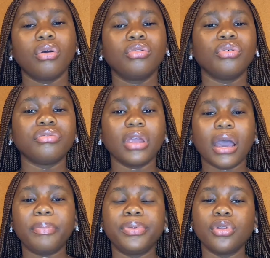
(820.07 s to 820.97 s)

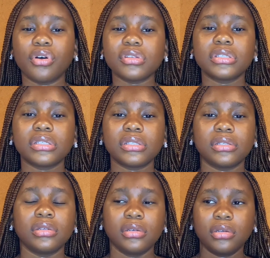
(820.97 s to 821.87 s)
Courier Plus
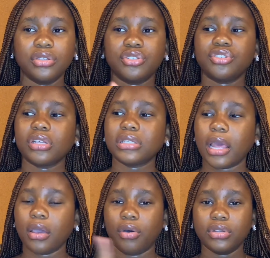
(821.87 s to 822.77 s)
it's just like